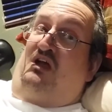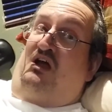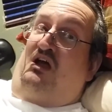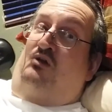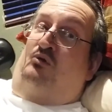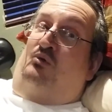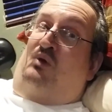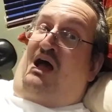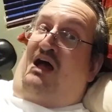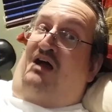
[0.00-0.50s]

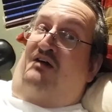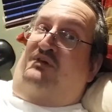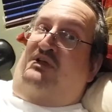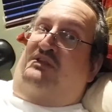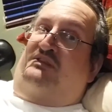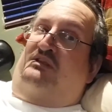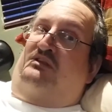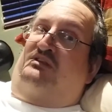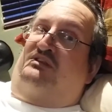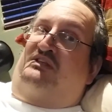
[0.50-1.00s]
arrive
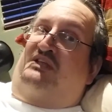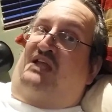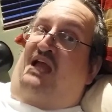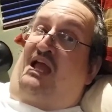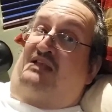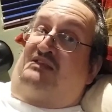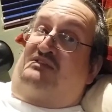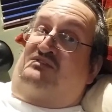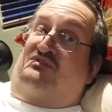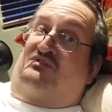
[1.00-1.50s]
at the
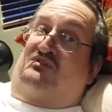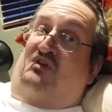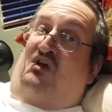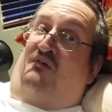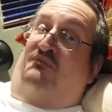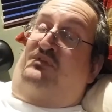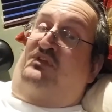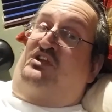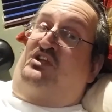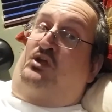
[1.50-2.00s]
gates
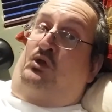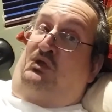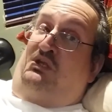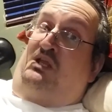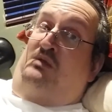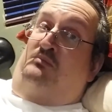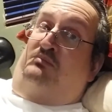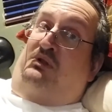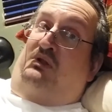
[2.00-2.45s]
of the union